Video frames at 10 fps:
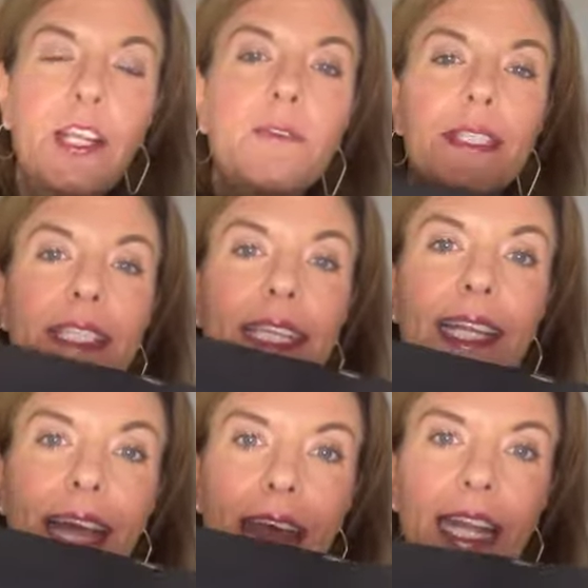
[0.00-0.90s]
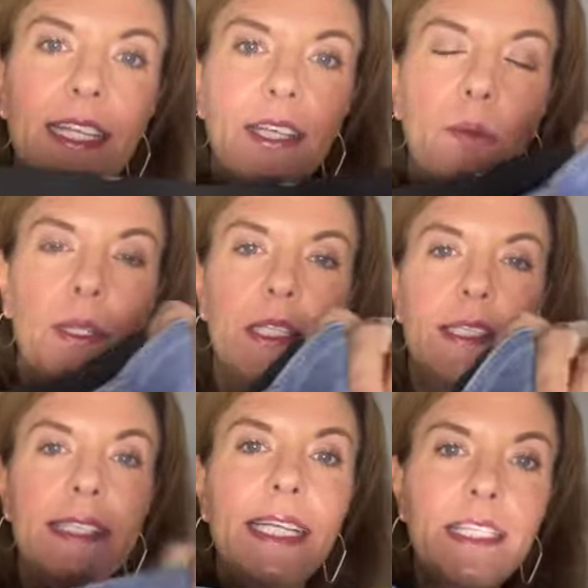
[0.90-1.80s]
You don't see that. No one
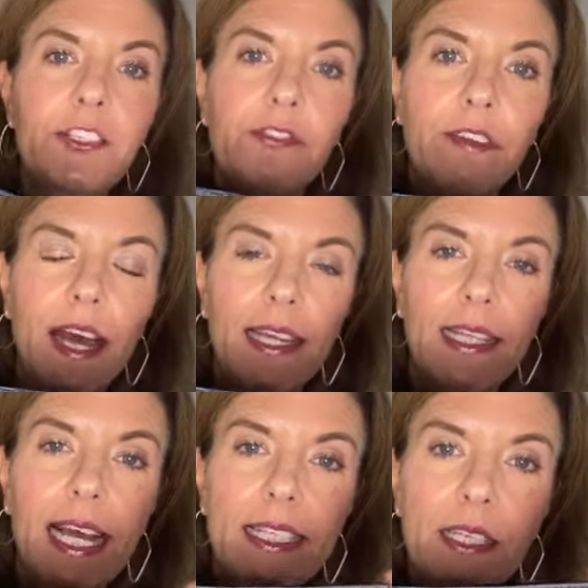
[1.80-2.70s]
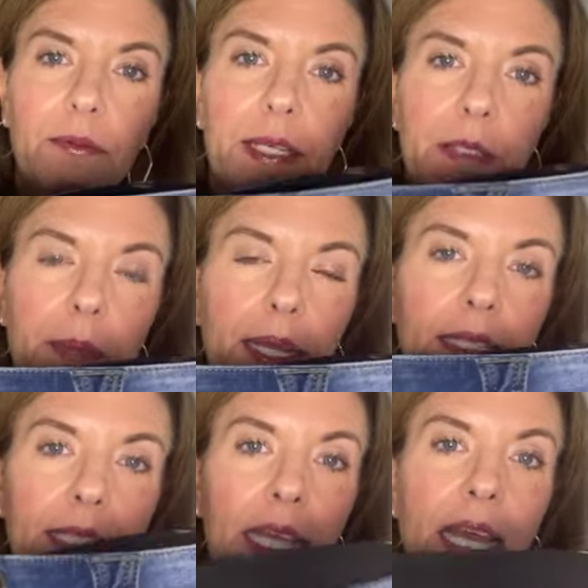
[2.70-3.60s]
sees that you've got an elastic
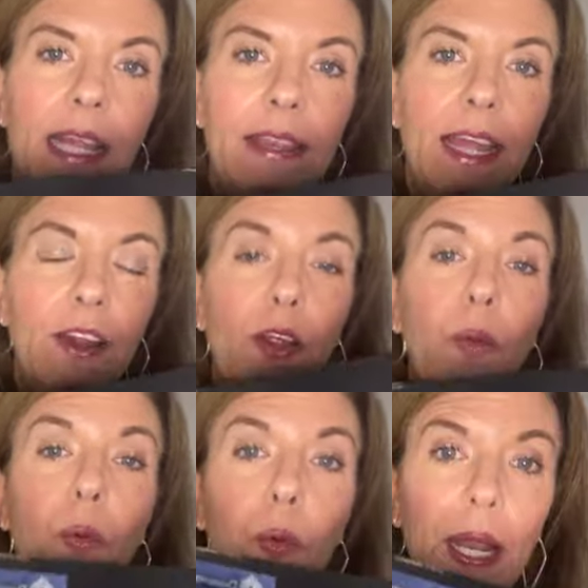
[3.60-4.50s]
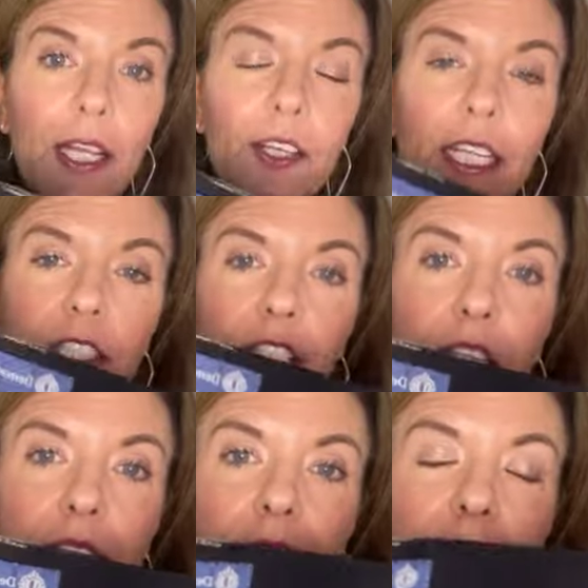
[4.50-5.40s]
waistband. They are great looking
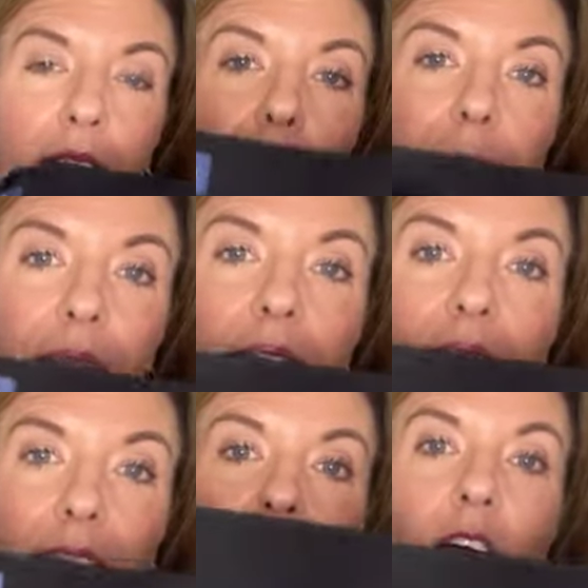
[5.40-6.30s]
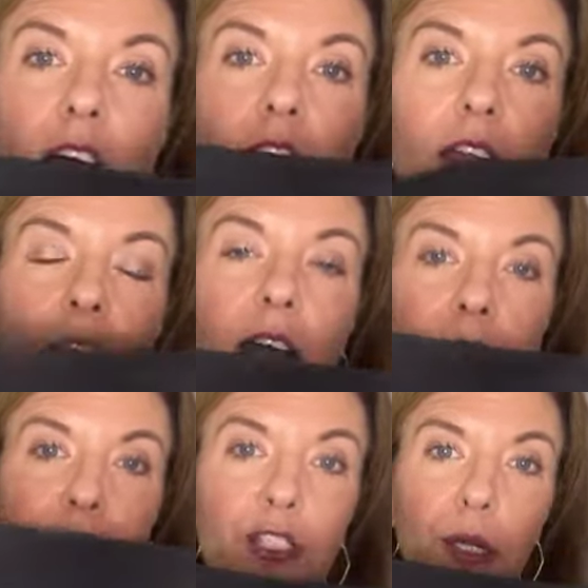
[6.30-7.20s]
jeans, but they are
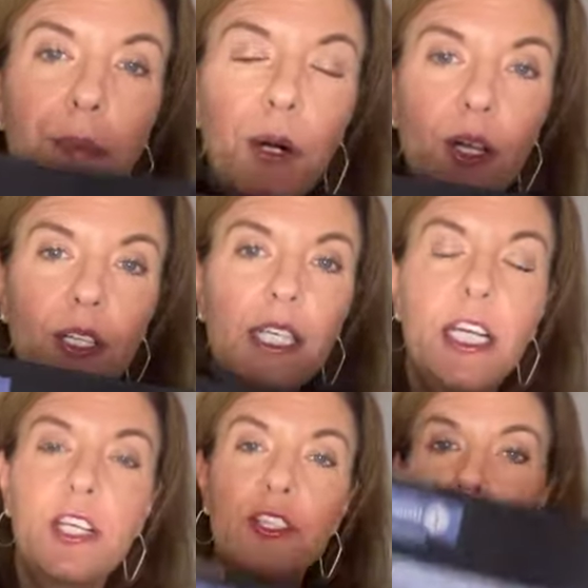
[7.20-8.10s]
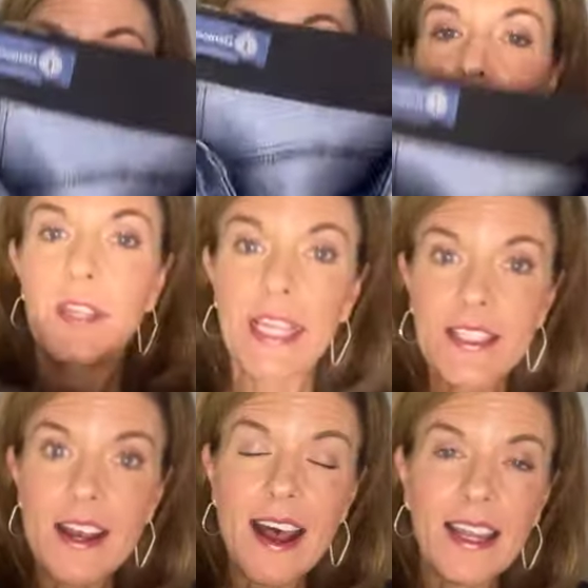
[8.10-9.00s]
comfortable. So you throw
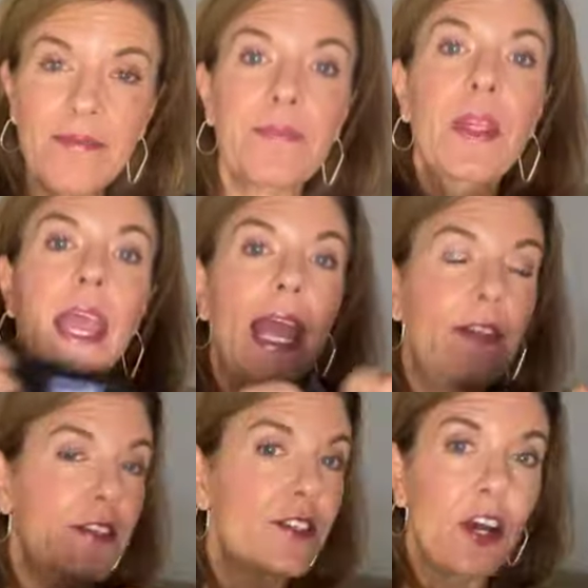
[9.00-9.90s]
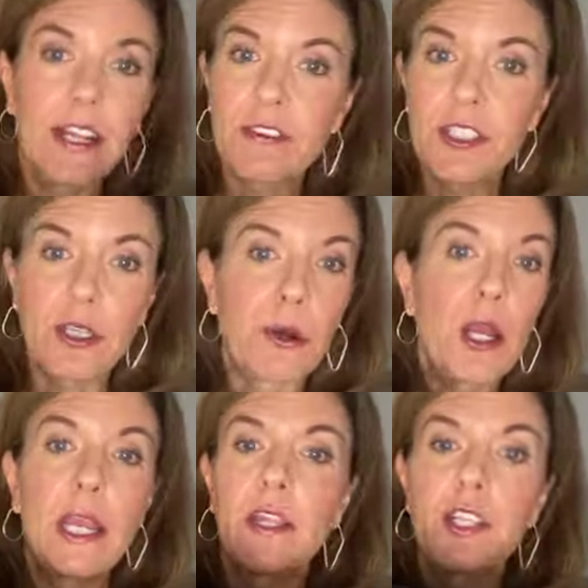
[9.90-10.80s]
these on, and this is all you have to do.
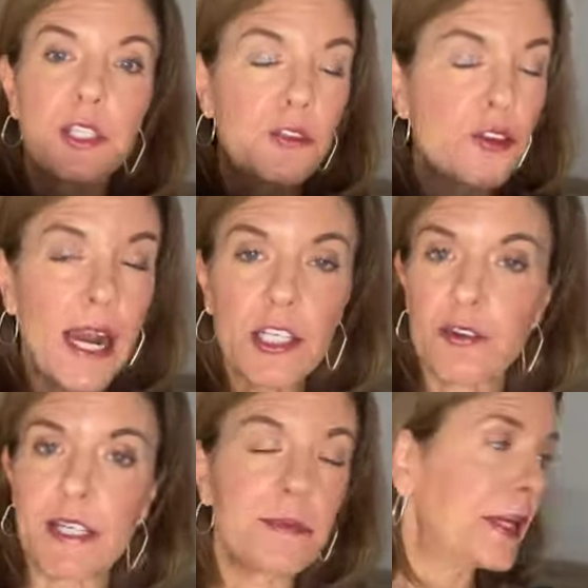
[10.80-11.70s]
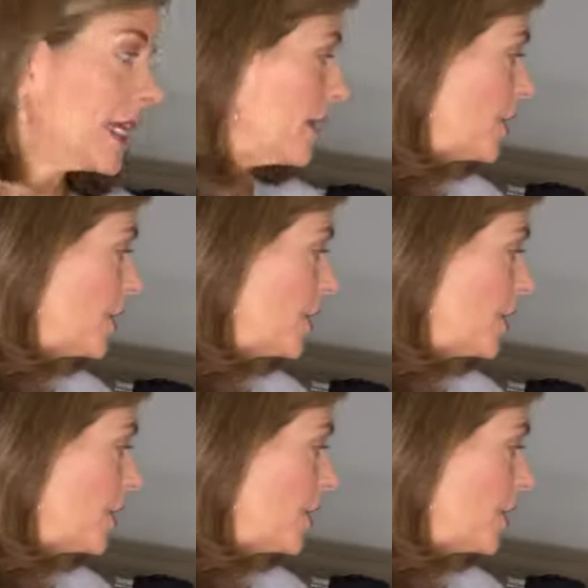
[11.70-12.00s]
Just try, trust me.